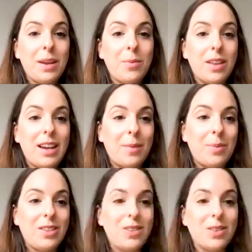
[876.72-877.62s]
than happy
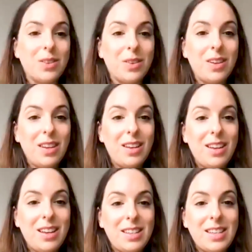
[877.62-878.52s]
to
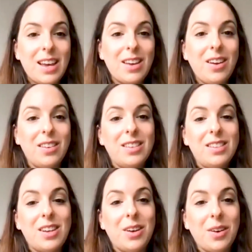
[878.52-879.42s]
take it on.
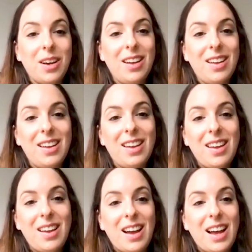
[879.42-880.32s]
So
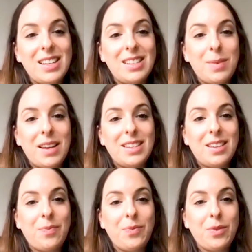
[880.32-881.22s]
I spent
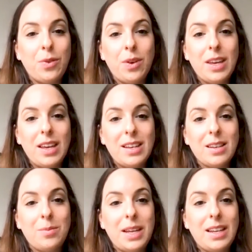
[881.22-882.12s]
4 years
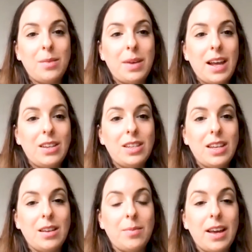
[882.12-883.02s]
completing the PhD
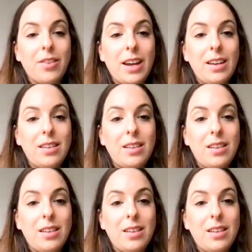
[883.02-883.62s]
in migraine,